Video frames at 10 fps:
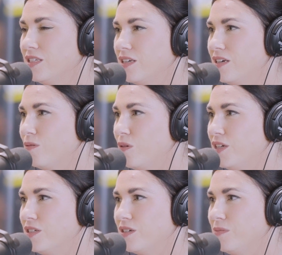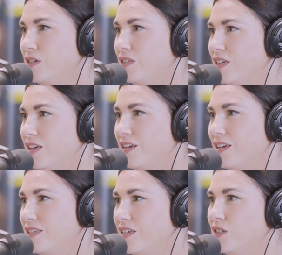and our wider community
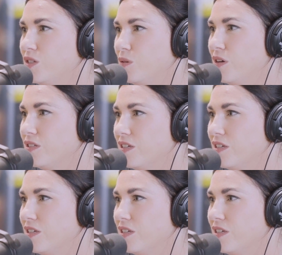as it is to us,